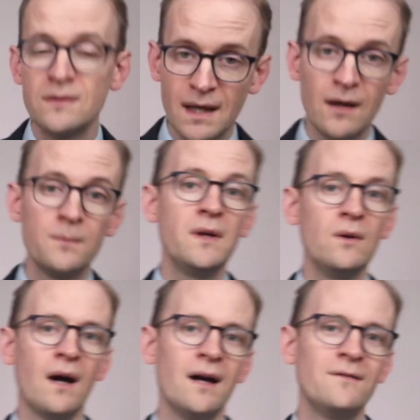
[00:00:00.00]
to help
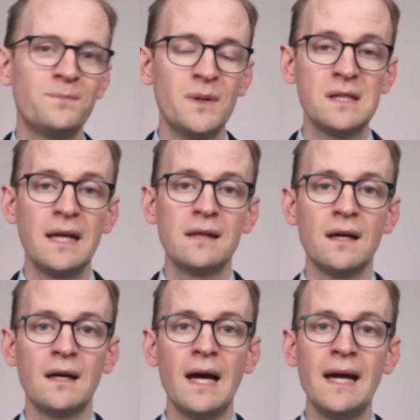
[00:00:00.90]
you, I've put
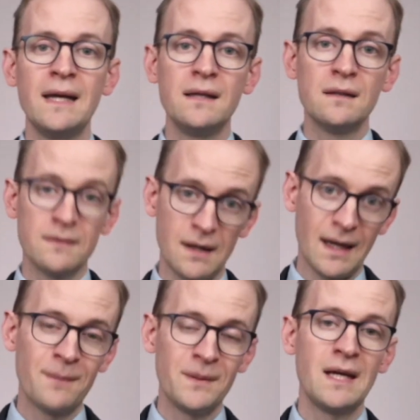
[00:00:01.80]
together a
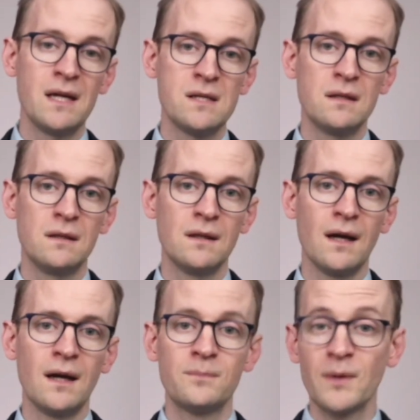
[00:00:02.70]
application
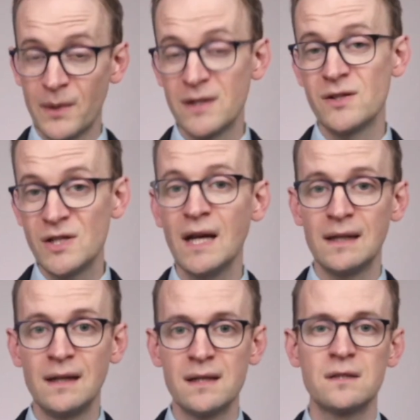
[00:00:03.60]
preparation
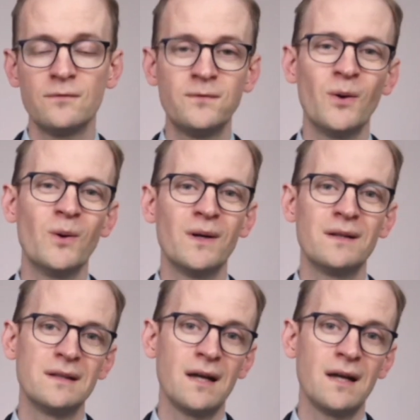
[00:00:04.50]
checklist for,